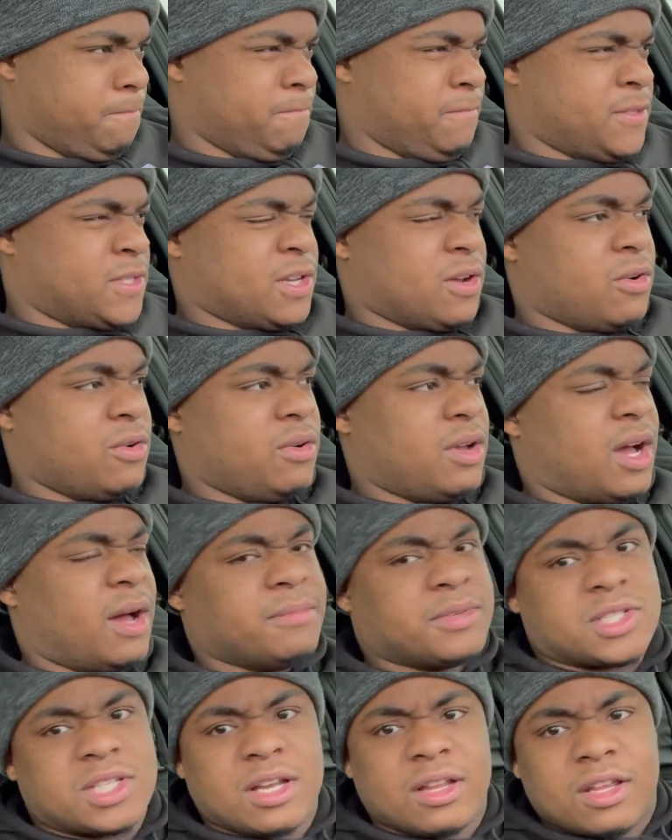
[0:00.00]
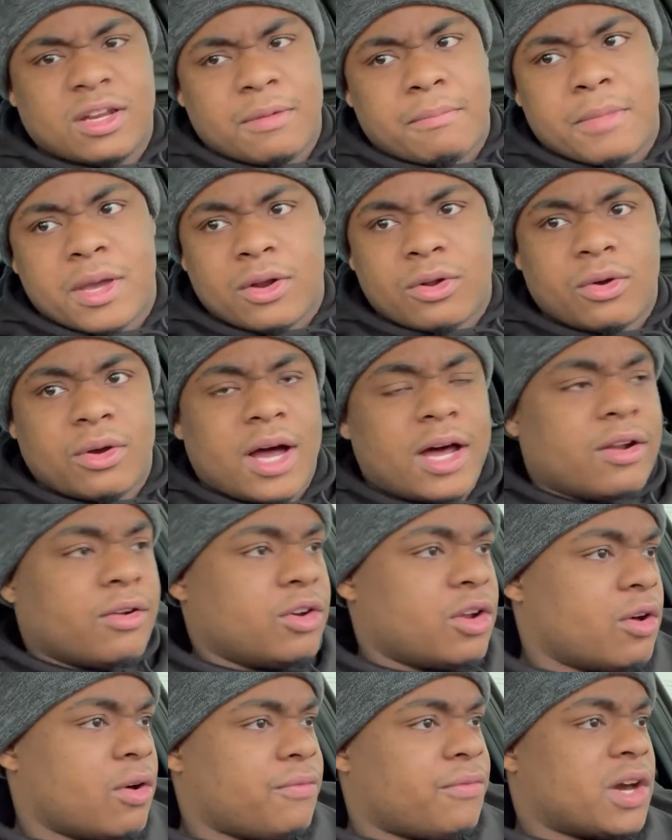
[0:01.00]
So I'm still in the middle. I don't
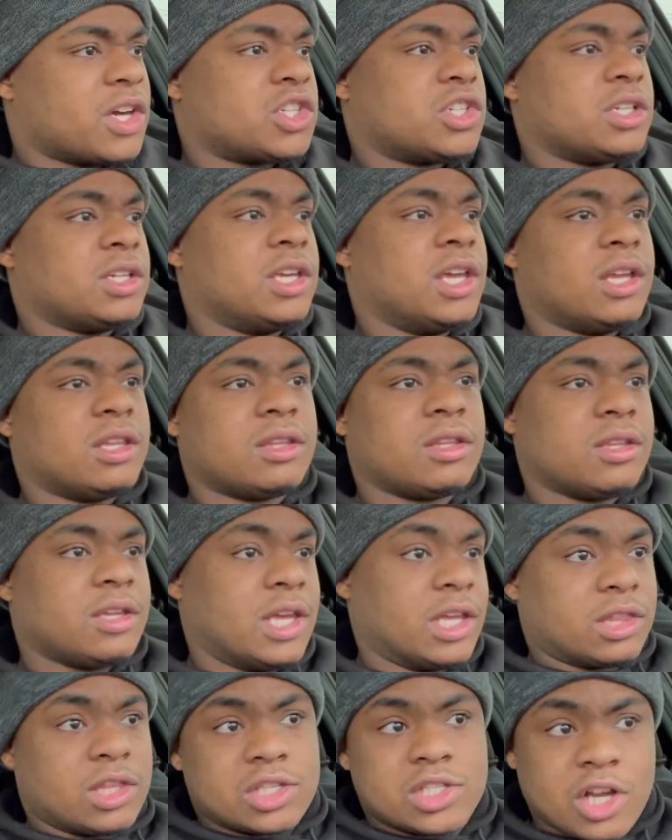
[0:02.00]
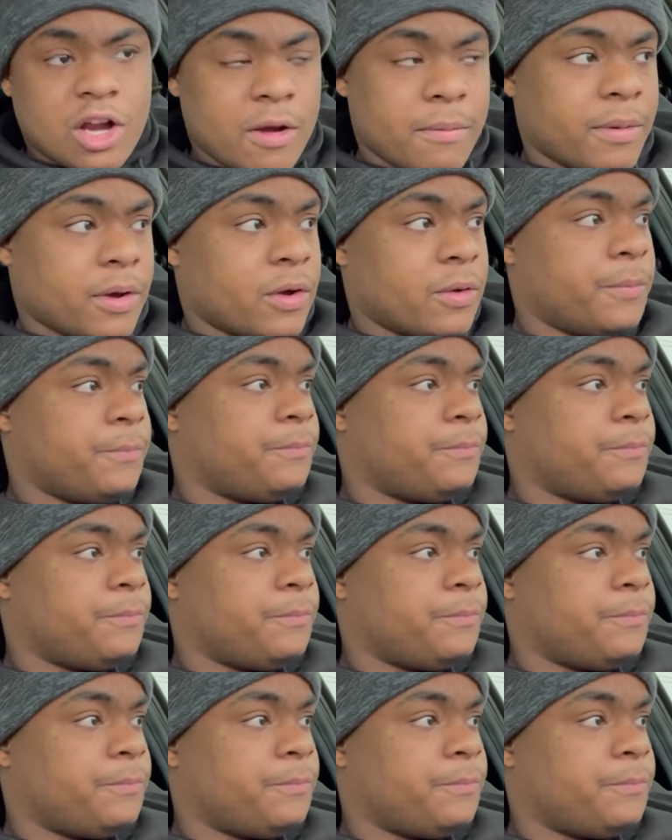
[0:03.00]
know if I should get the turbo,